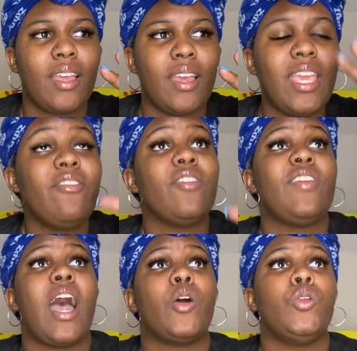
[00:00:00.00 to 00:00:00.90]
even if
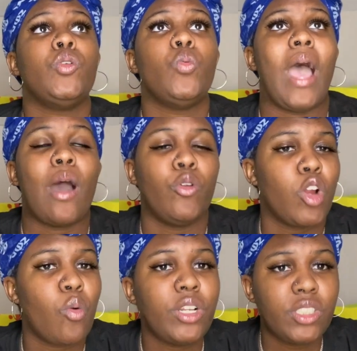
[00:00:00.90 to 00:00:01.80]
y'all do
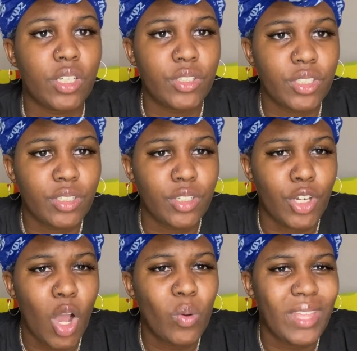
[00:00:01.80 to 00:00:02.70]
outgrow each other,
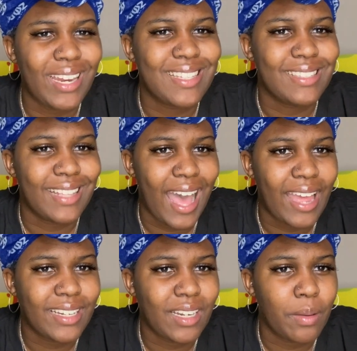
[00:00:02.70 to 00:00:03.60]
know that it's
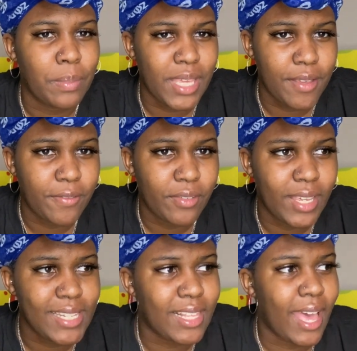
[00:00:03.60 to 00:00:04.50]
not beef.
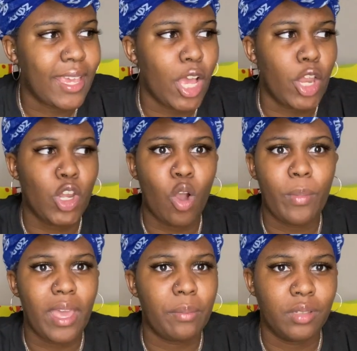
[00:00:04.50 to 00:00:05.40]
It's like no
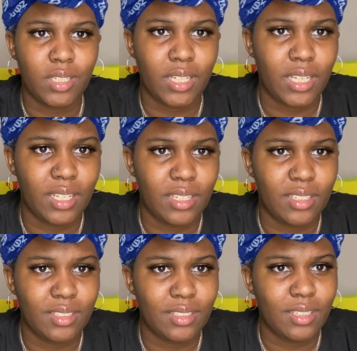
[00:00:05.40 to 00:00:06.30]
bad blood.
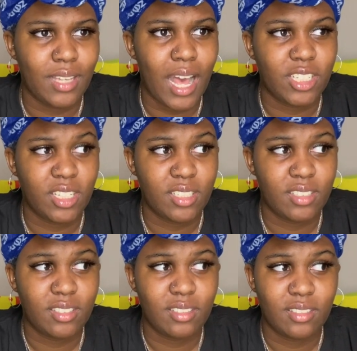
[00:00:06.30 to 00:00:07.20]
Y'all
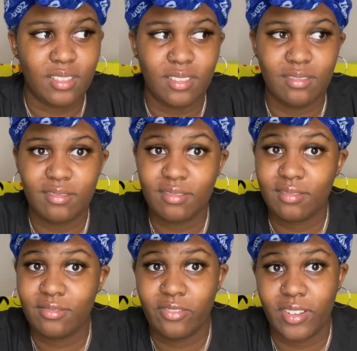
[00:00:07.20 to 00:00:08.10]
just
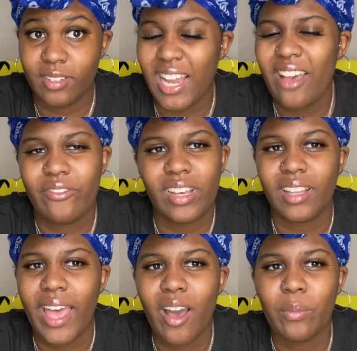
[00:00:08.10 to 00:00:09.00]
fell
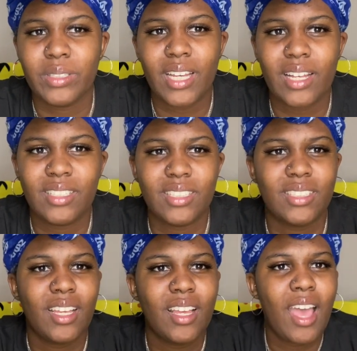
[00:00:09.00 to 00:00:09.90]
out, but y'all just
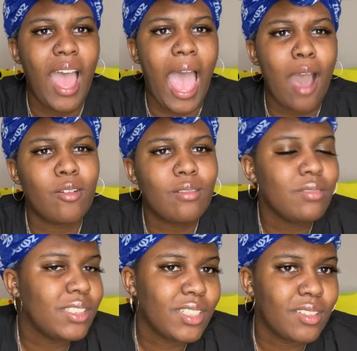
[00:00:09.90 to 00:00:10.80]
outgrew
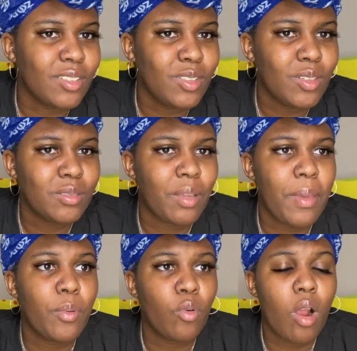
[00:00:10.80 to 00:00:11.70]
each other. You know what I'm saying?
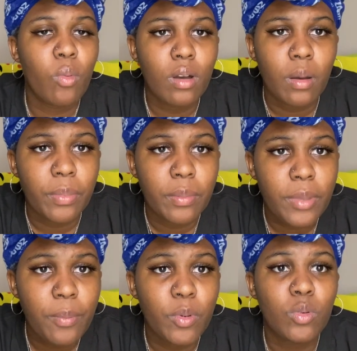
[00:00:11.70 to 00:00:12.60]
People grow up.
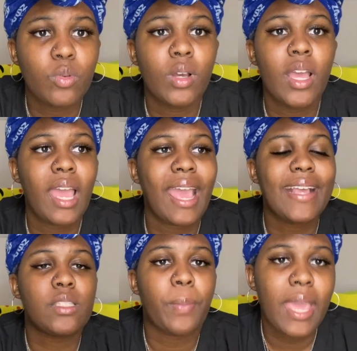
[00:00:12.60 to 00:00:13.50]
People
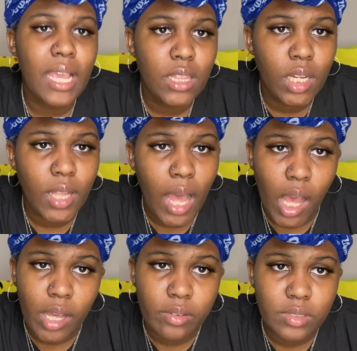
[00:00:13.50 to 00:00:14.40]
expand their
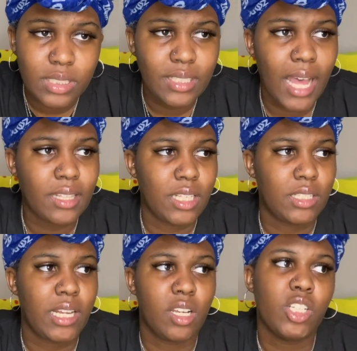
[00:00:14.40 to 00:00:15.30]
lives. It's not that
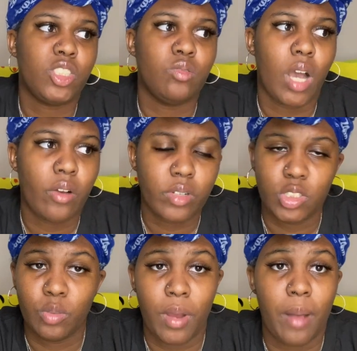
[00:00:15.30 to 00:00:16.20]
they cut you off because
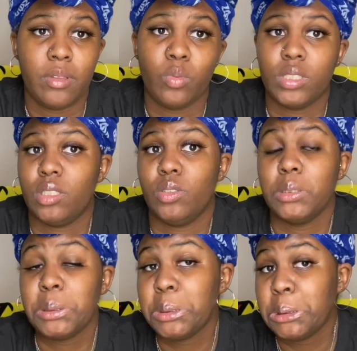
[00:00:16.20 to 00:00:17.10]
you probably was in
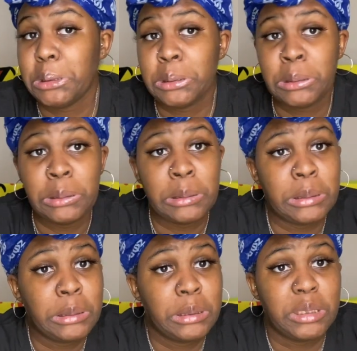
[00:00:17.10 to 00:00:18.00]

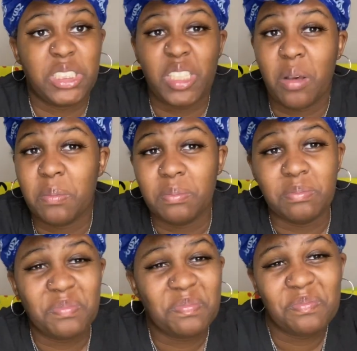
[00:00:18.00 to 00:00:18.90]
some
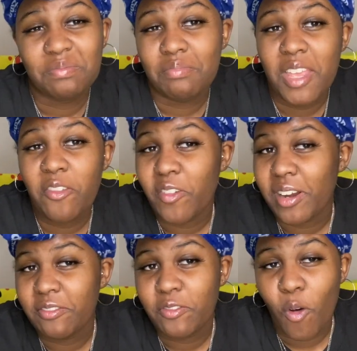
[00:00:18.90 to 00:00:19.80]

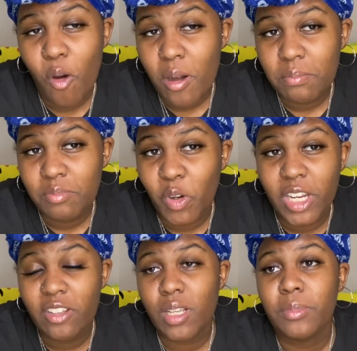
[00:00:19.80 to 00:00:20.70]
different form or
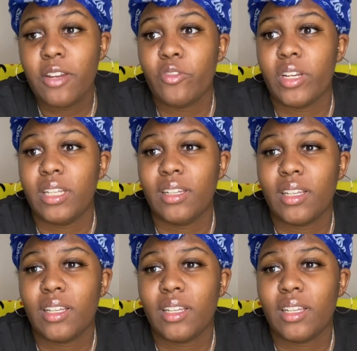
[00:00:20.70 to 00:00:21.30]
there's some different